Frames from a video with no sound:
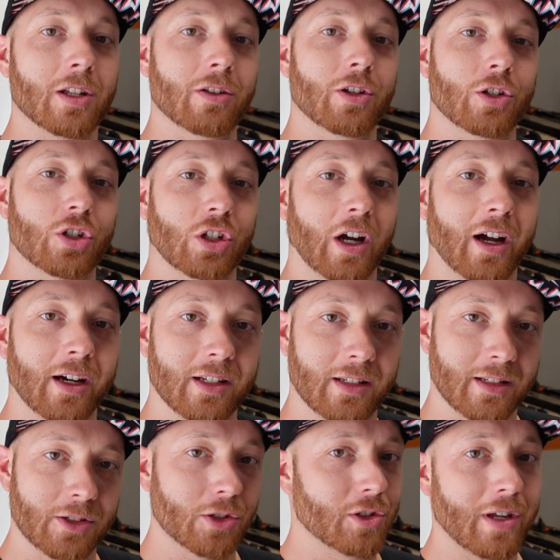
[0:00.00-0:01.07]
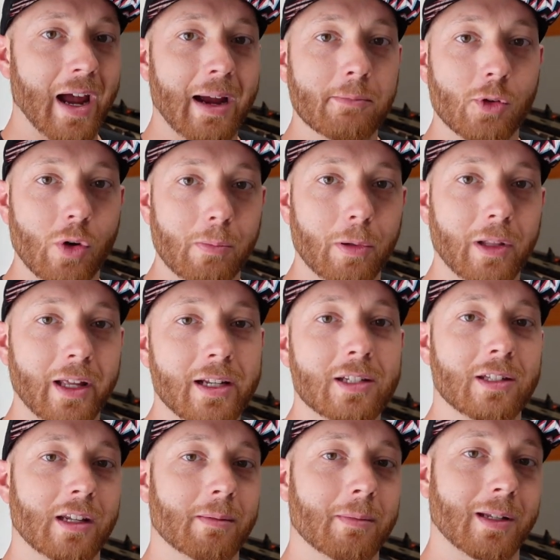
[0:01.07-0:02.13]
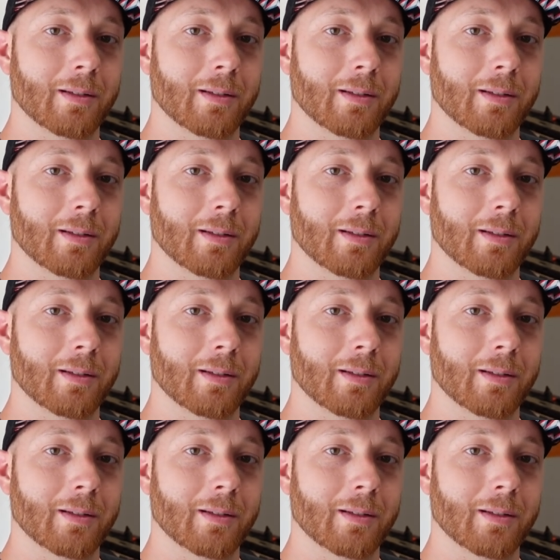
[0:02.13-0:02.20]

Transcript: the shocks, it's just time to replace them.